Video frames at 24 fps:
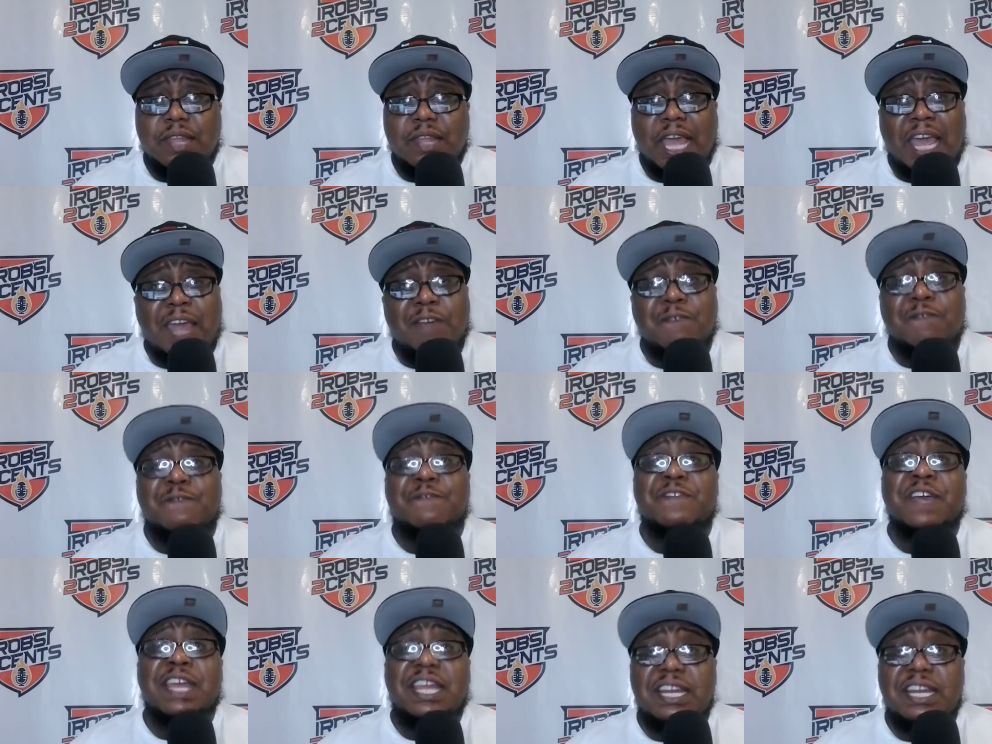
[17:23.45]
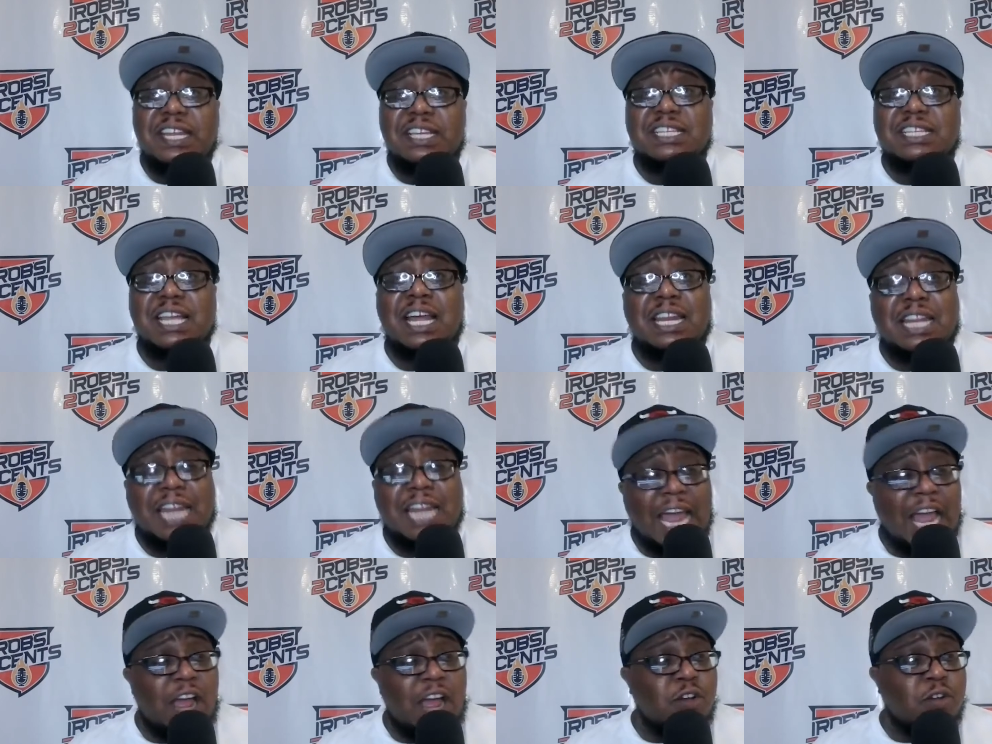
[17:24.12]
And Phoenix
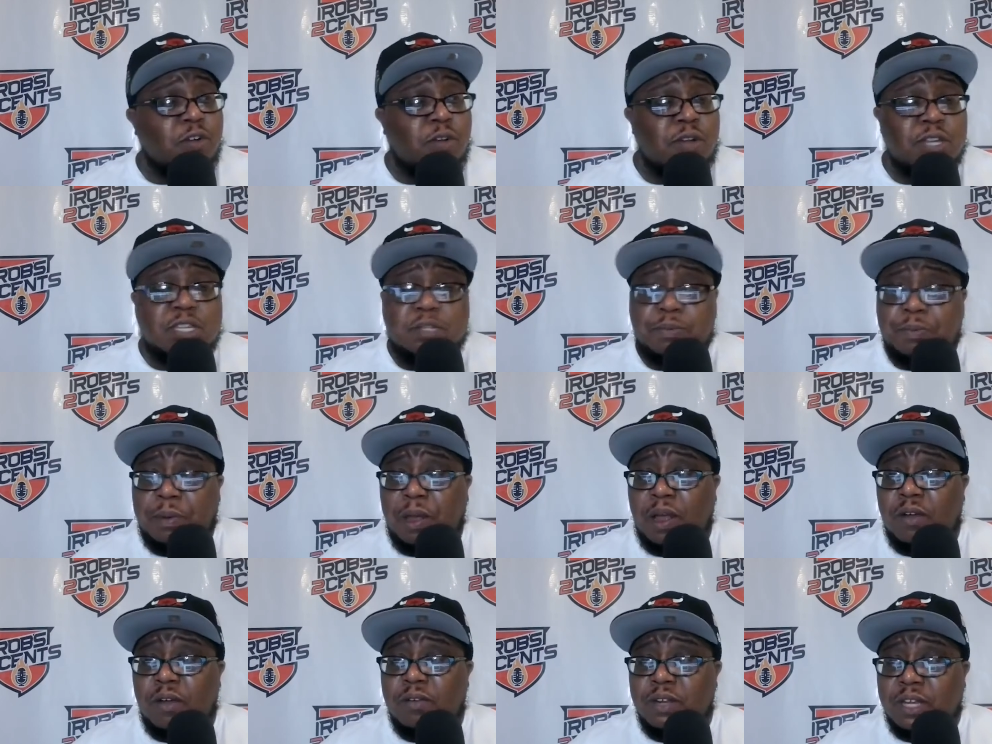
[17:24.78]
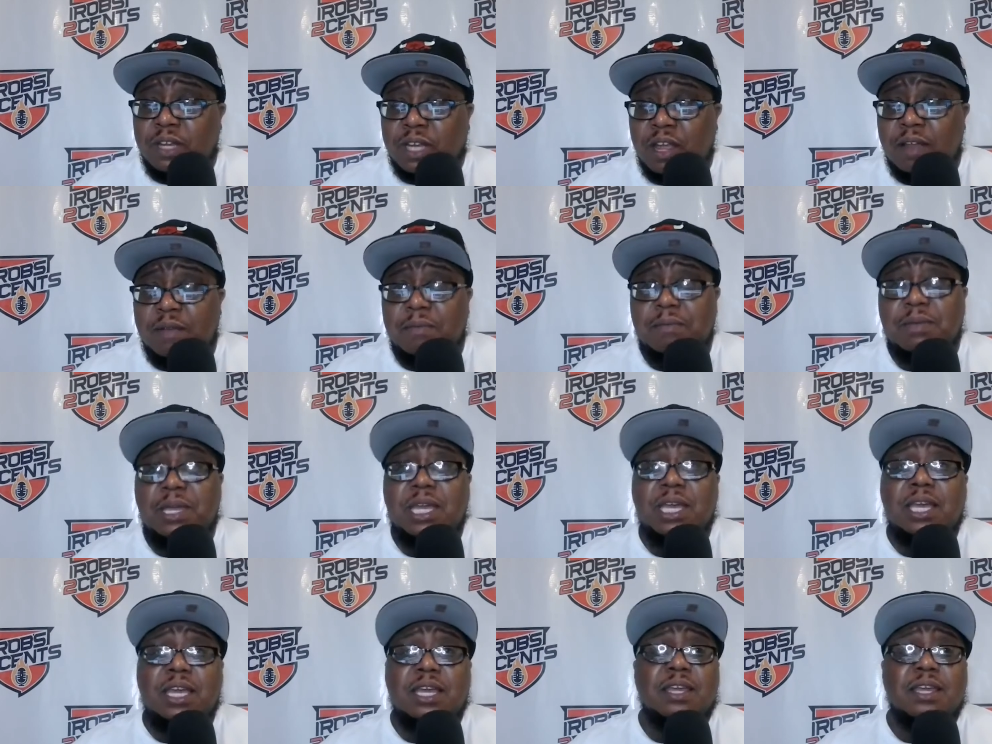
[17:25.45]
allowed Chris Paul to come
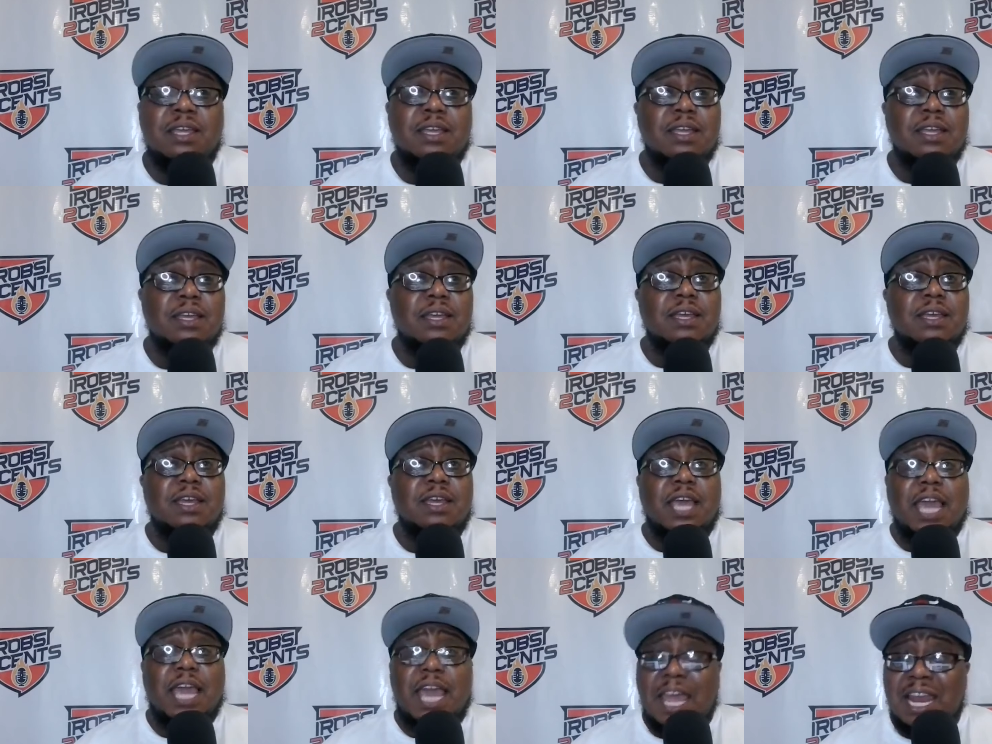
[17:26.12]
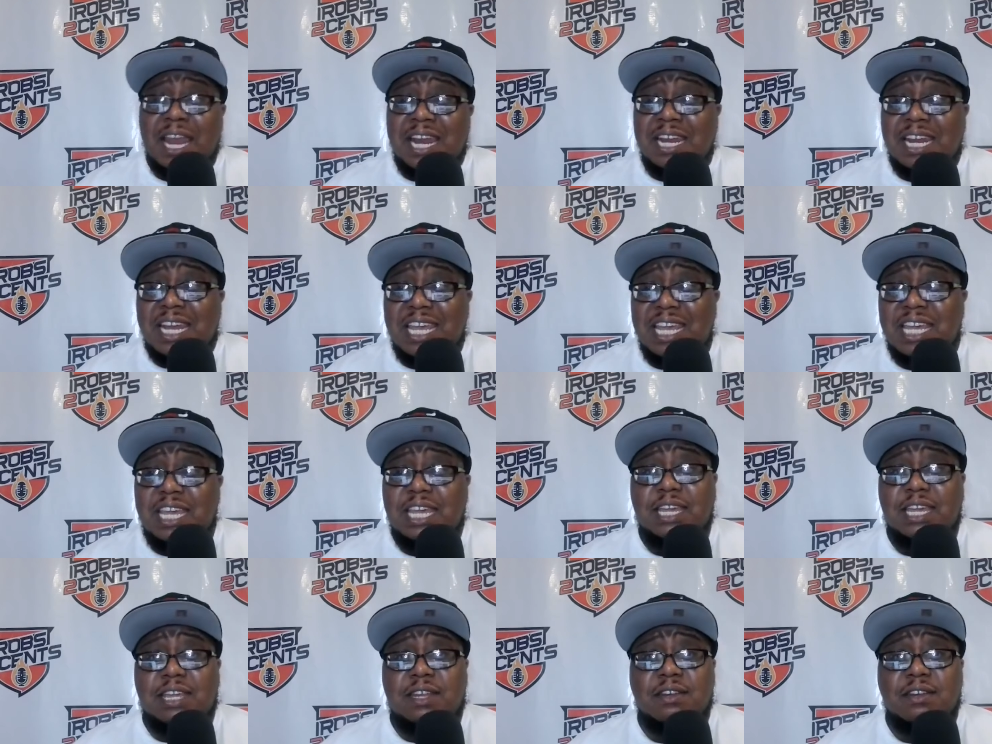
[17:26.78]
in and
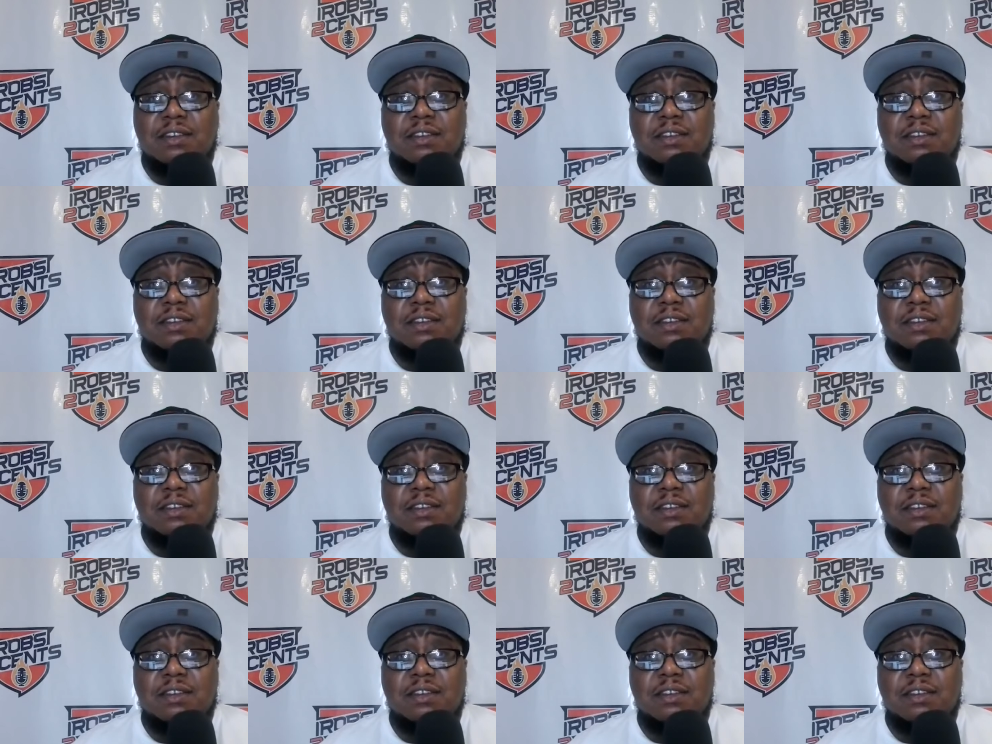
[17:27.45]
lead.